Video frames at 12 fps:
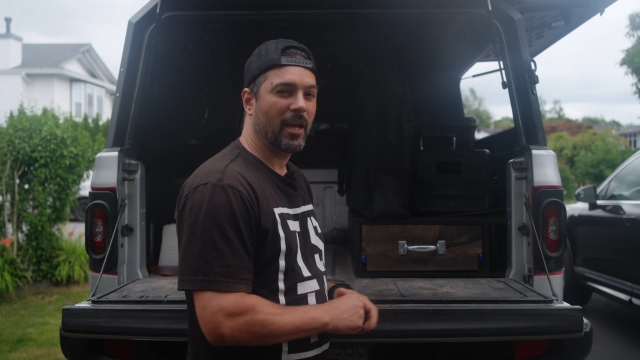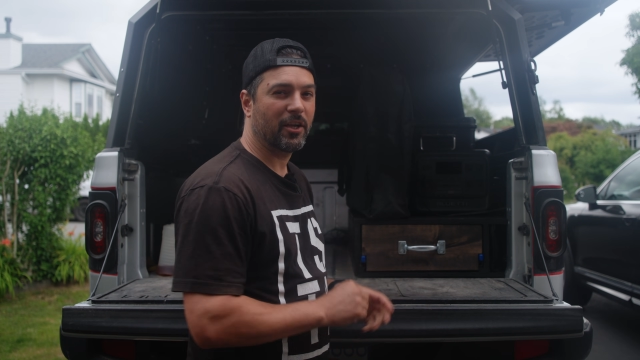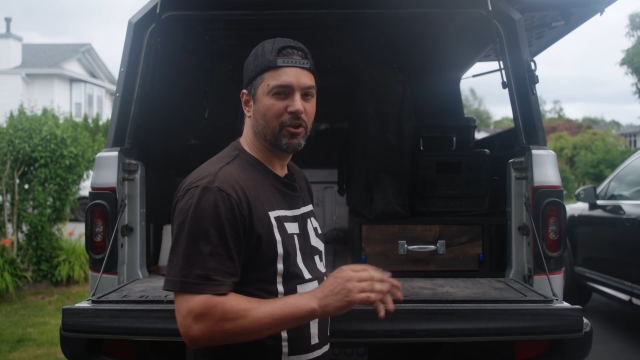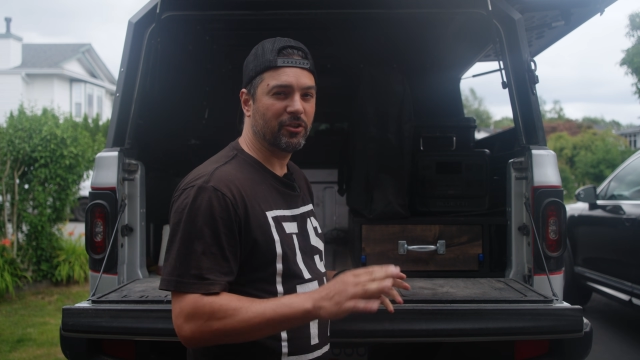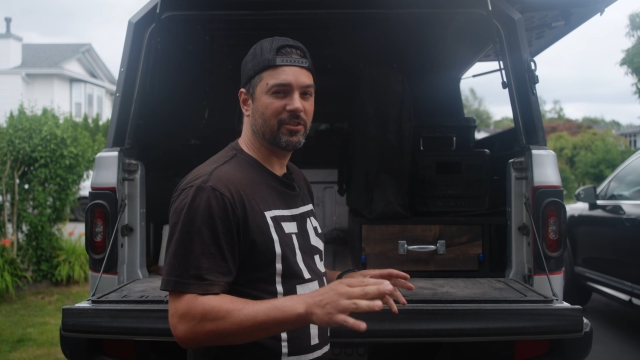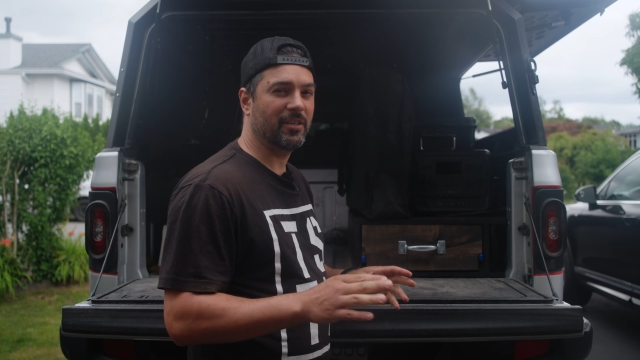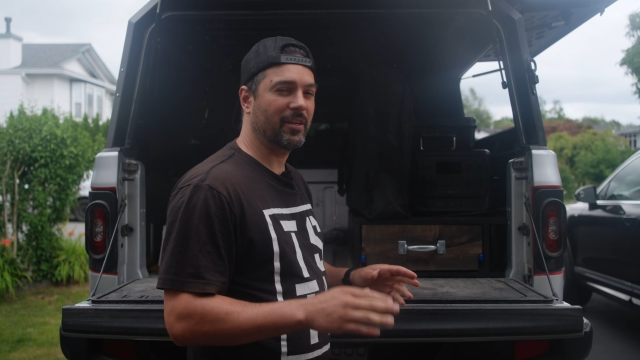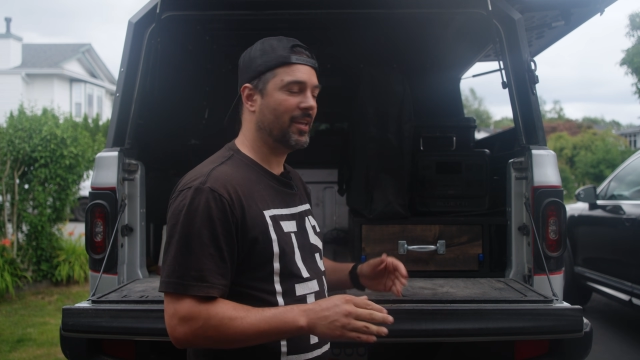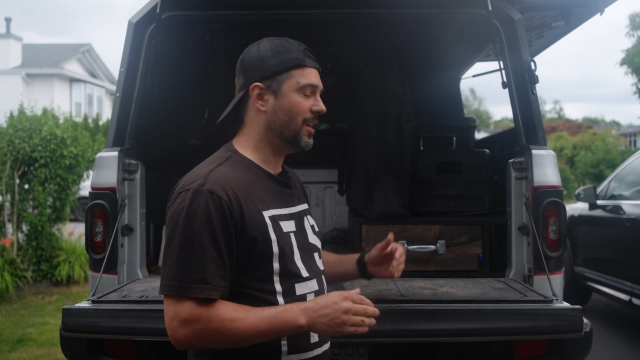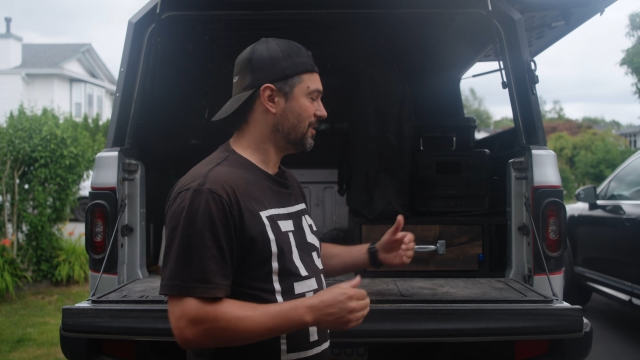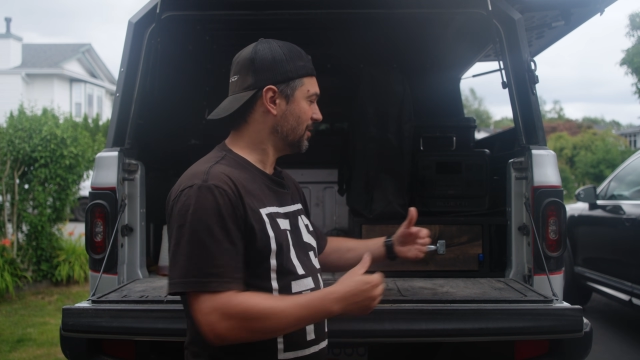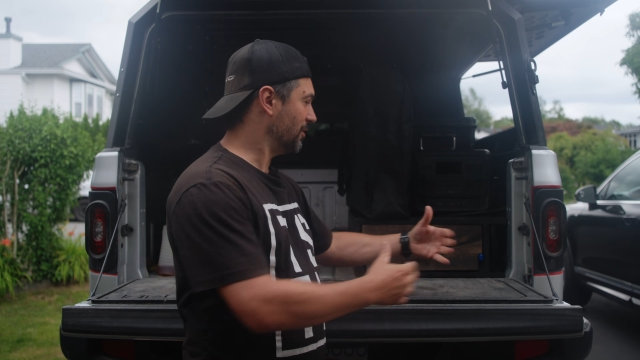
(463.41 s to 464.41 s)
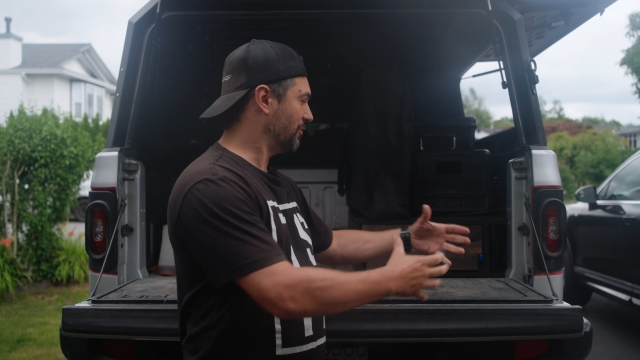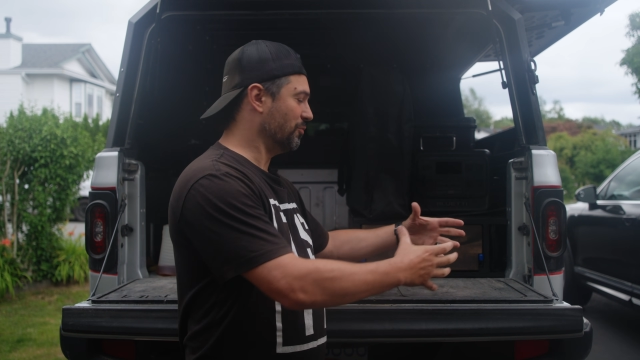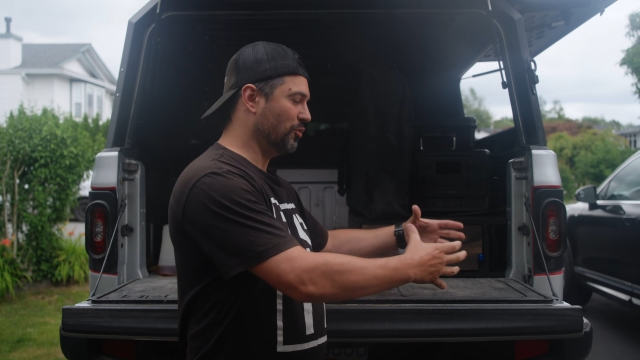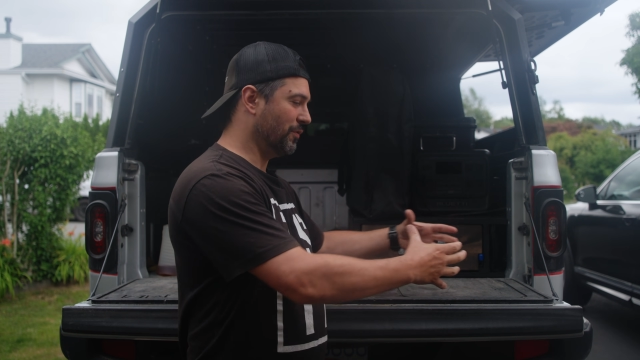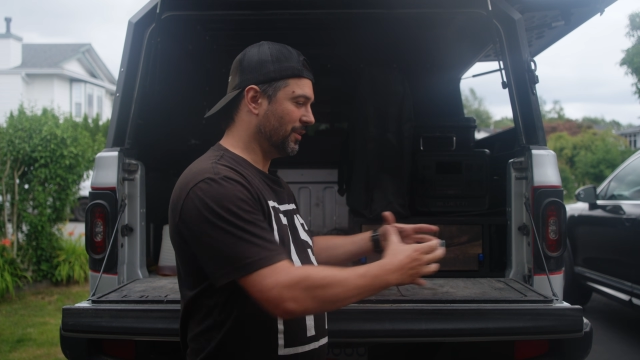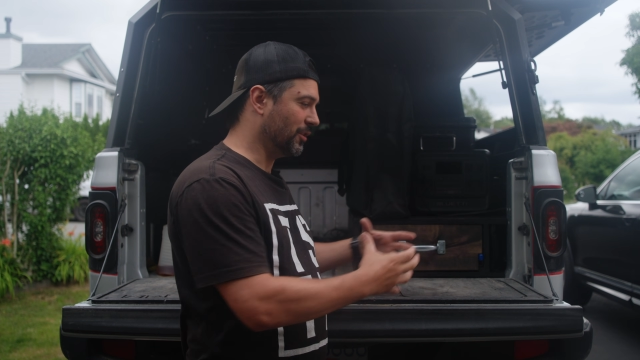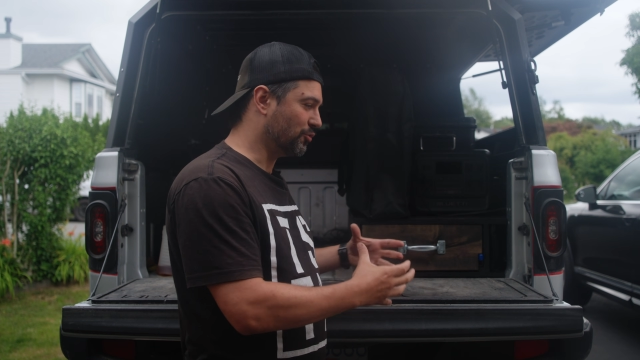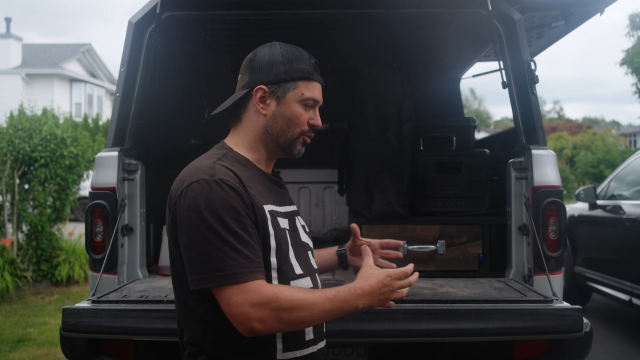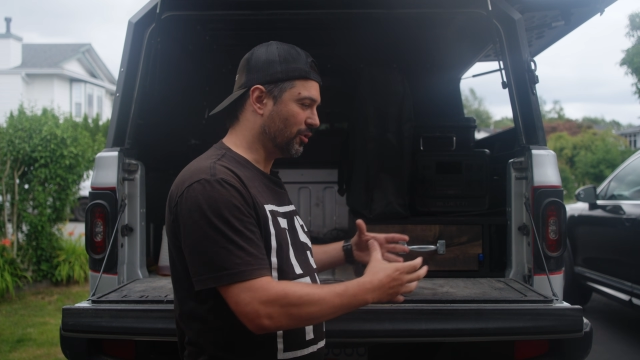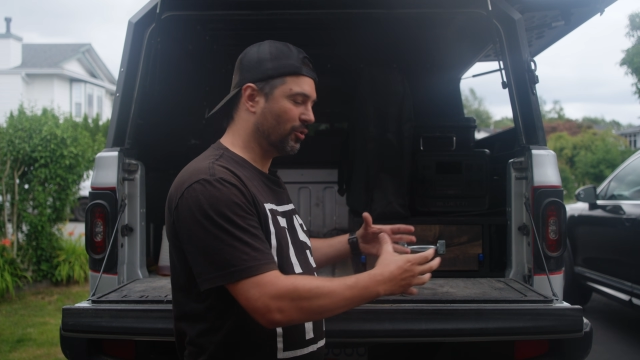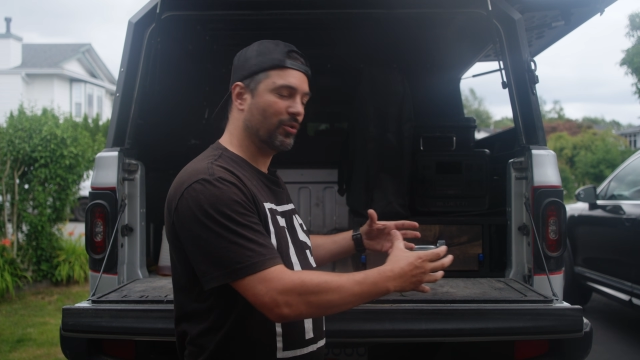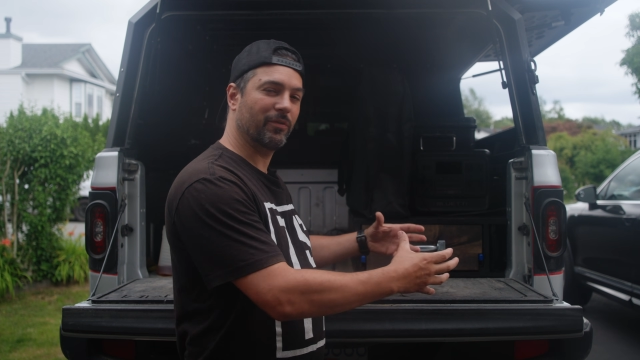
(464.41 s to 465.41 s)
I could see a case of moving the
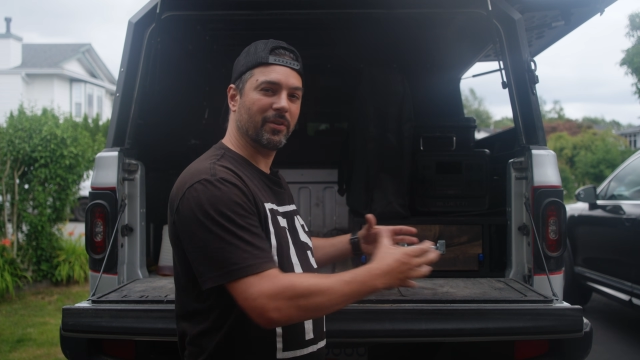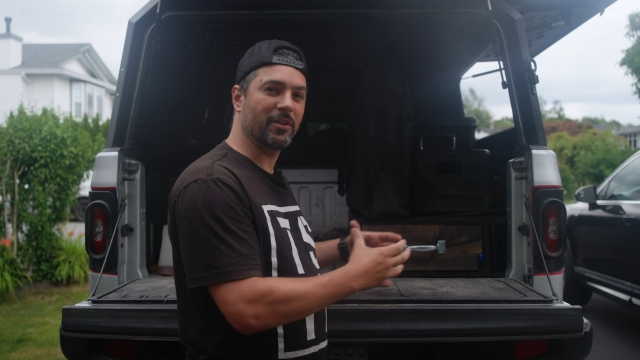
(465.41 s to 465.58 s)
drawer over